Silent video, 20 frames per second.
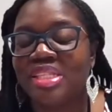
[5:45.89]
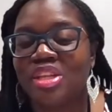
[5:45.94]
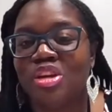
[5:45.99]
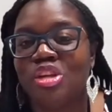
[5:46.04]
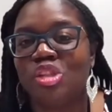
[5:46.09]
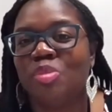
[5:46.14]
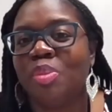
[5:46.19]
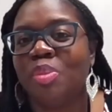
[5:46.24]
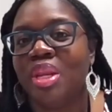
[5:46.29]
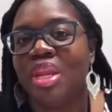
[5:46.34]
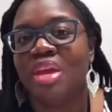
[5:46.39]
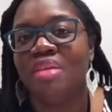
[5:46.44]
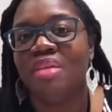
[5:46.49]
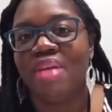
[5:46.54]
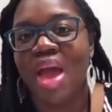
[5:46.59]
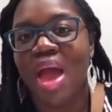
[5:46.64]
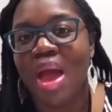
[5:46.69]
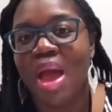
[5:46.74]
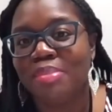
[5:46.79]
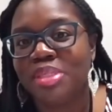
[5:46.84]
There's plenty of
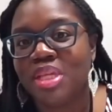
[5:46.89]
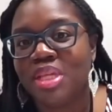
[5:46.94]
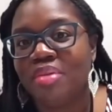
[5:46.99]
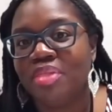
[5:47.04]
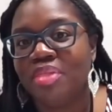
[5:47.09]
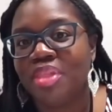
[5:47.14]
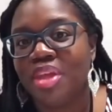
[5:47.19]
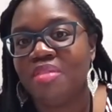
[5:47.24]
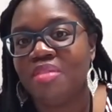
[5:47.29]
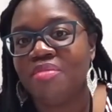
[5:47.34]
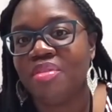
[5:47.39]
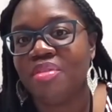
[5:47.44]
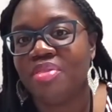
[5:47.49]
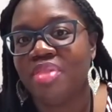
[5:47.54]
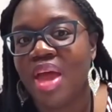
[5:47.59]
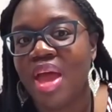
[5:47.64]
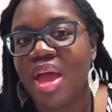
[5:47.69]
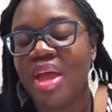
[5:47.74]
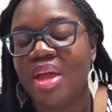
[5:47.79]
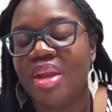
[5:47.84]
apps out there for
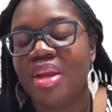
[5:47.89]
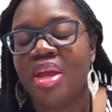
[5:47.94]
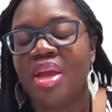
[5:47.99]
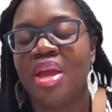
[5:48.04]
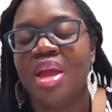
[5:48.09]
that.